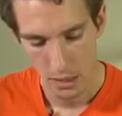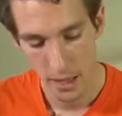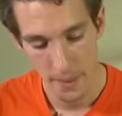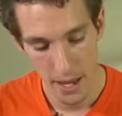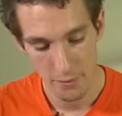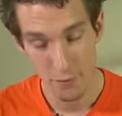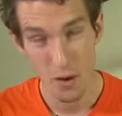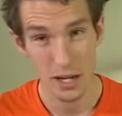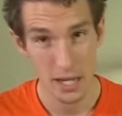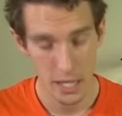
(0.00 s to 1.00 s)
And then
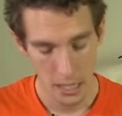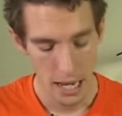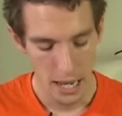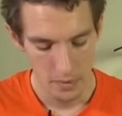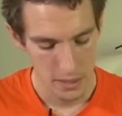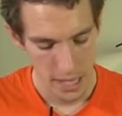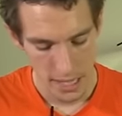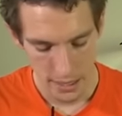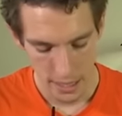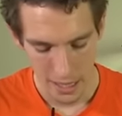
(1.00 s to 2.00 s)
finally, have a
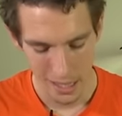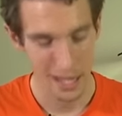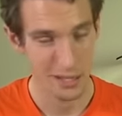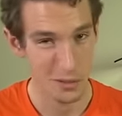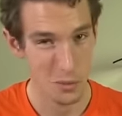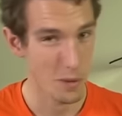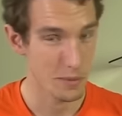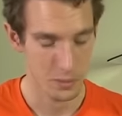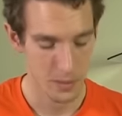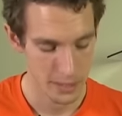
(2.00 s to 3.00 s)
taste. It could well
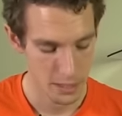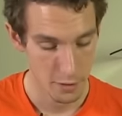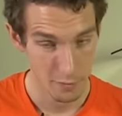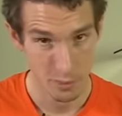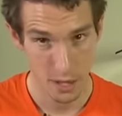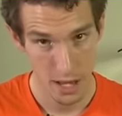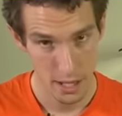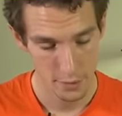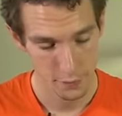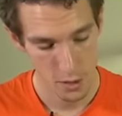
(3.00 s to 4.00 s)
be sweet enough, but
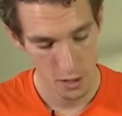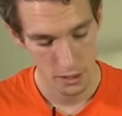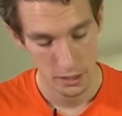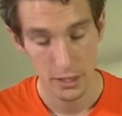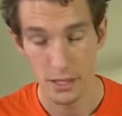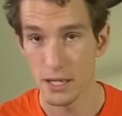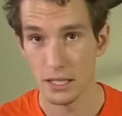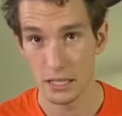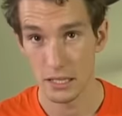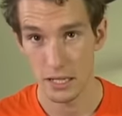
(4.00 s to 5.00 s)
if not,
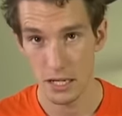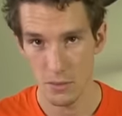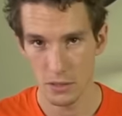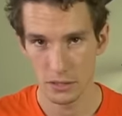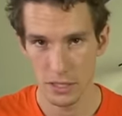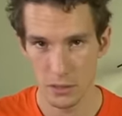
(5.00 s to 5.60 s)
continuing on the